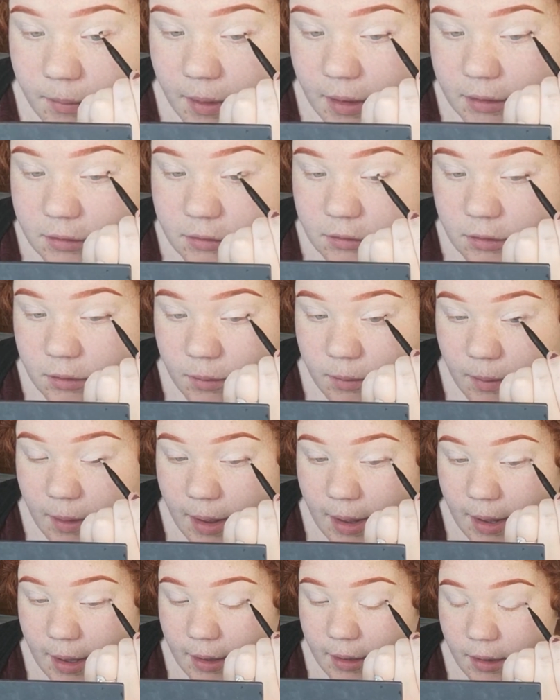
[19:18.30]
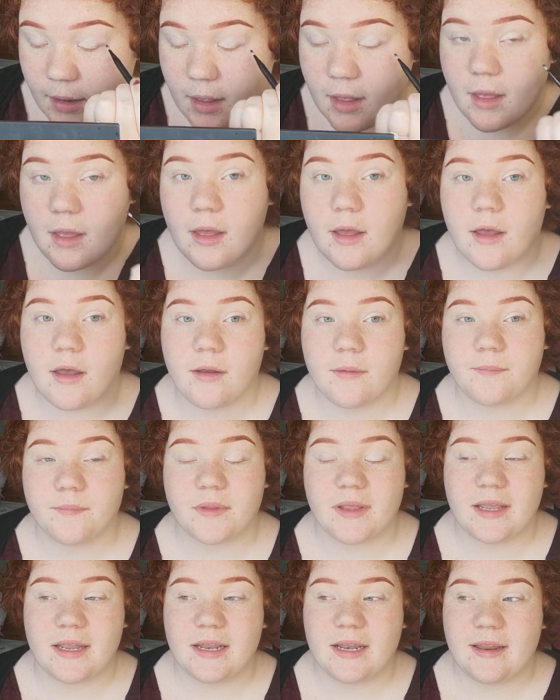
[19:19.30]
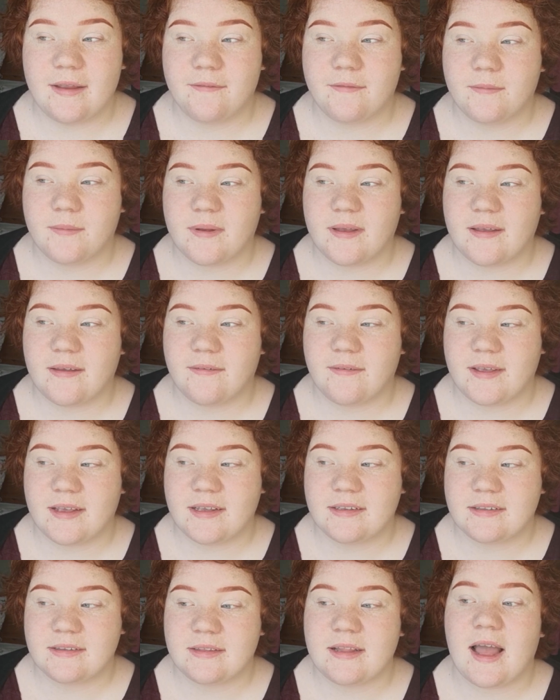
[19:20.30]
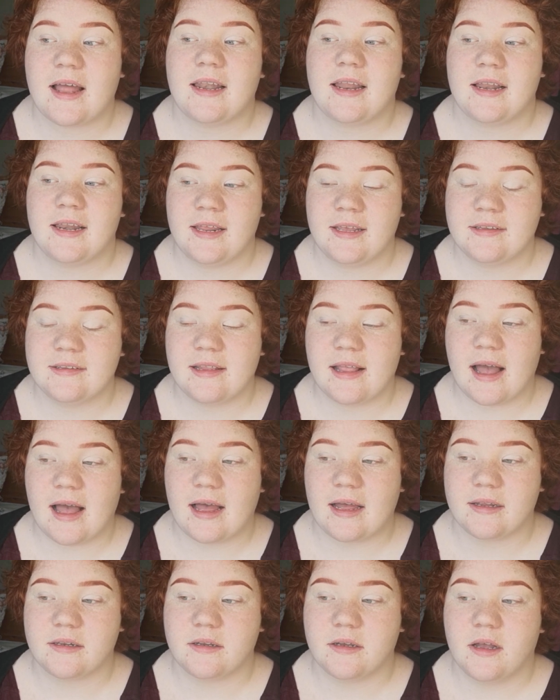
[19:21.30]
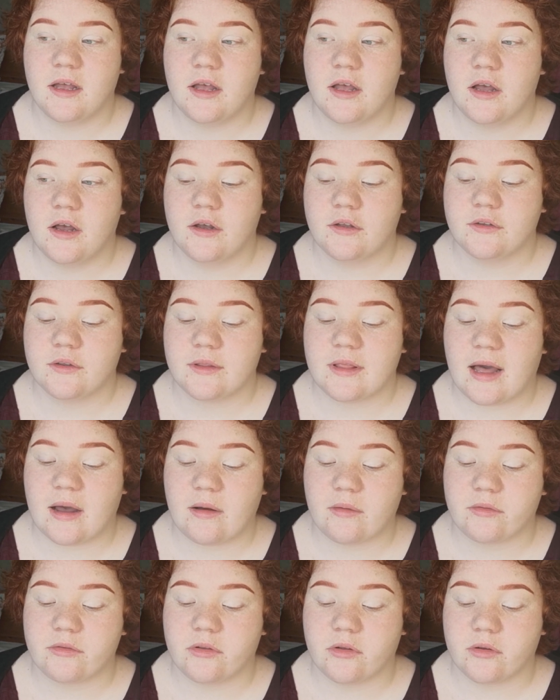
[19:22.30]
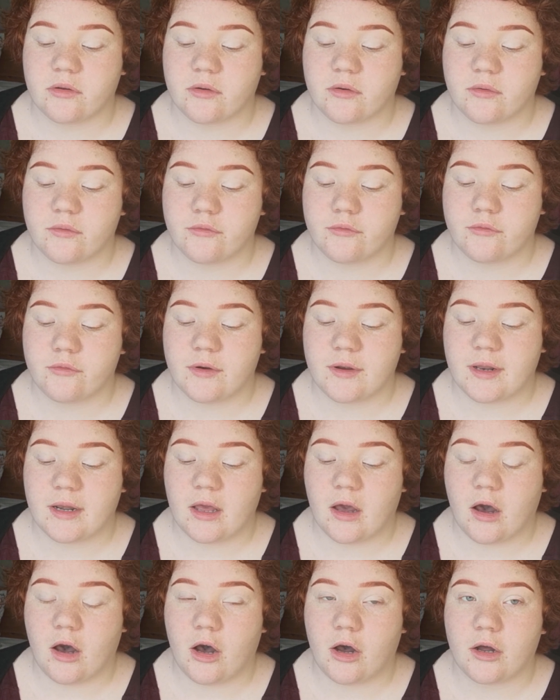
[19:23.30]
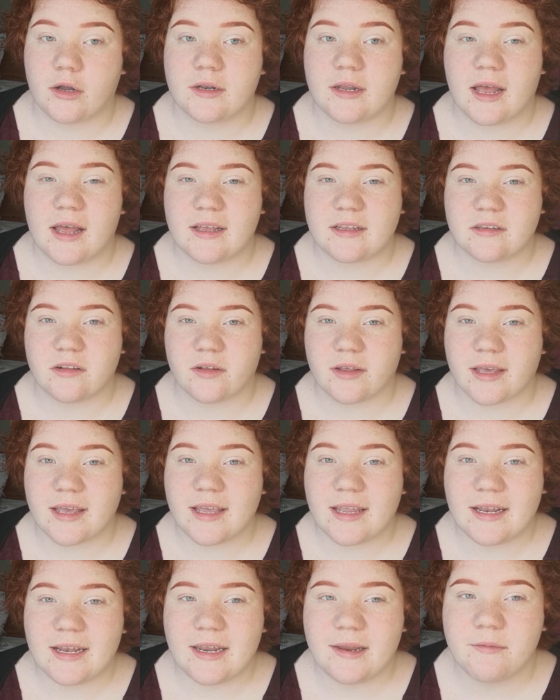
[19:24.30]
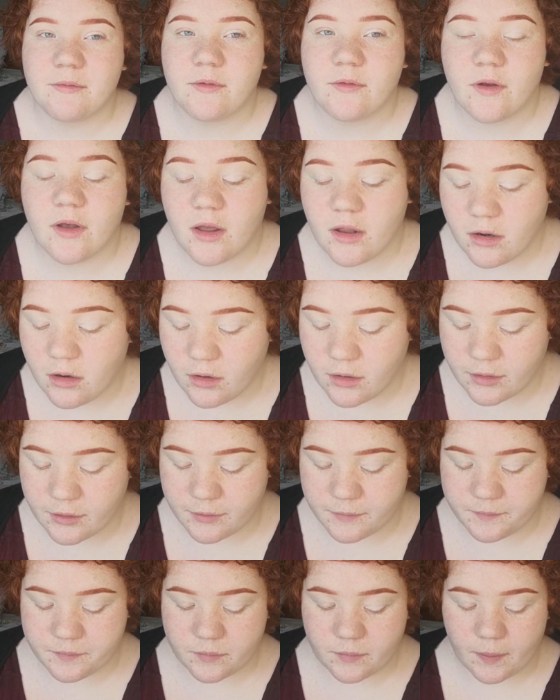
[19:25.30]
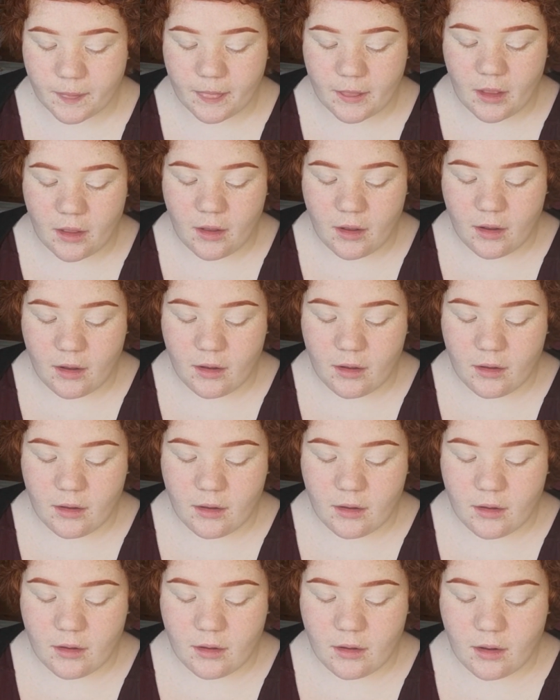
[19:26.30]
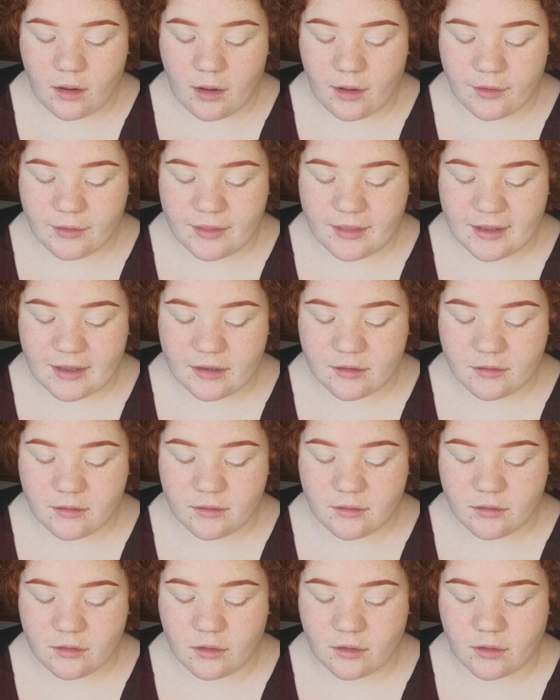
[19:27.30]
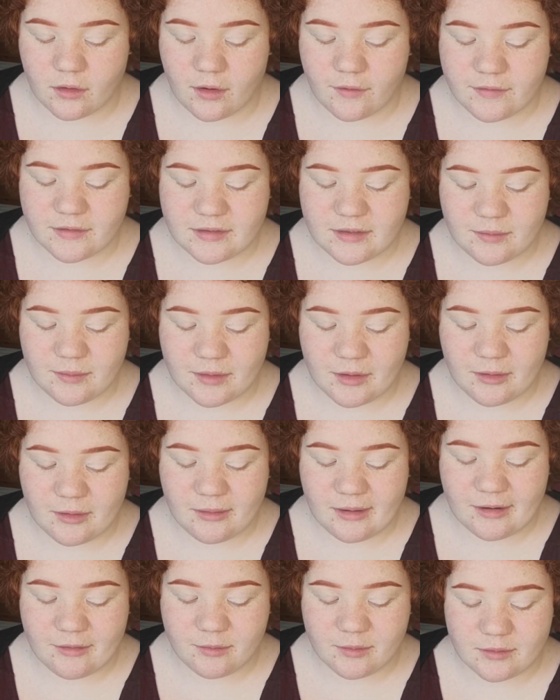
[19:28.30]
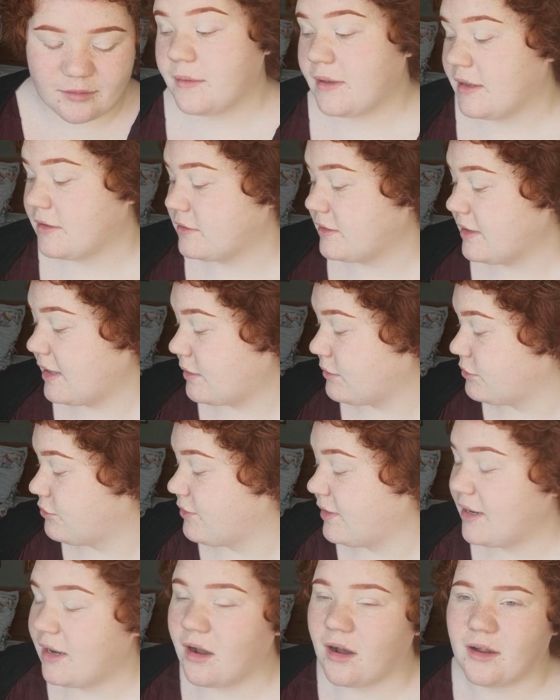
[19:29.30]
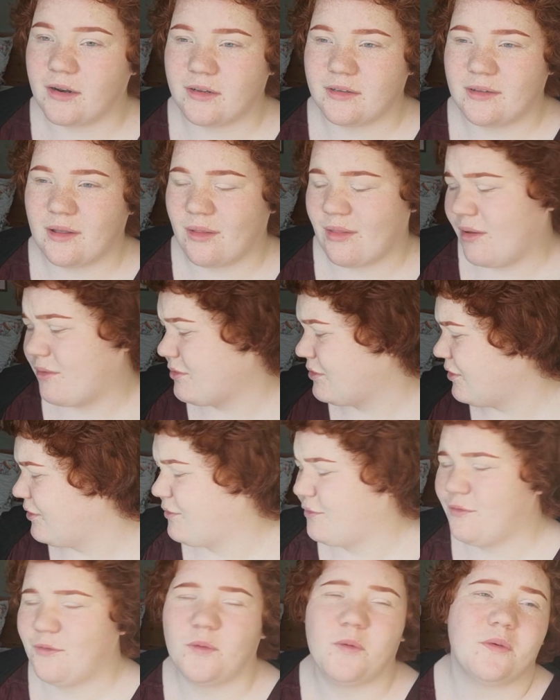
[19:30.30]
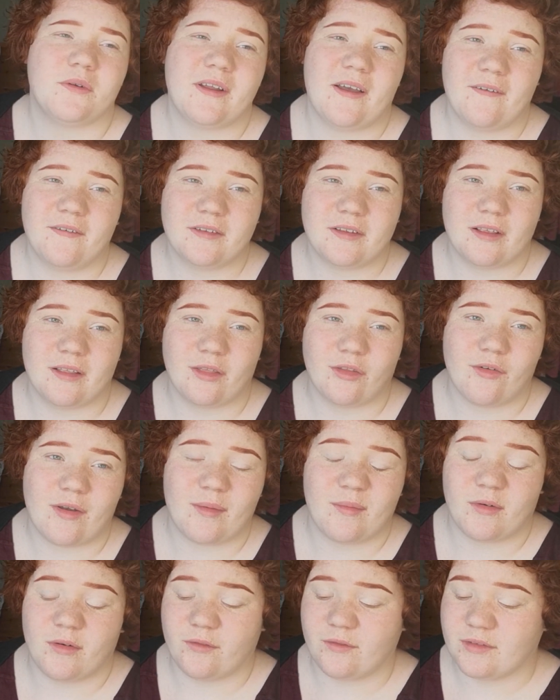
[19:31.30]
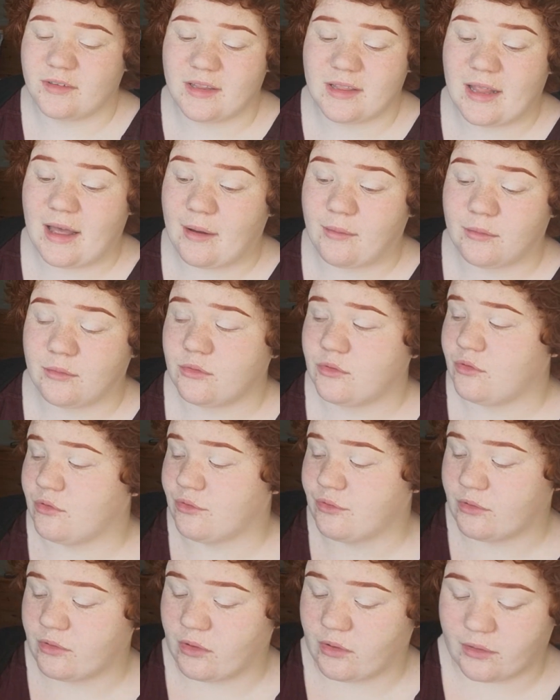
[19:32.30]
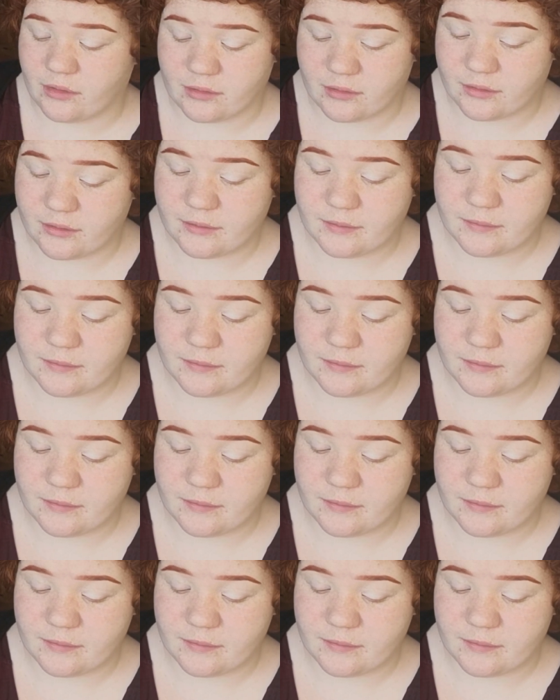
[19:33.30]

passed away. He lived with his nan and his dad, so that was, like, really hard, as, like, he lived with her, like, I think it, like, obviously when you live with, but yeah, so that was really hard as well. That was like 4 deaths in 3 months, and that was just like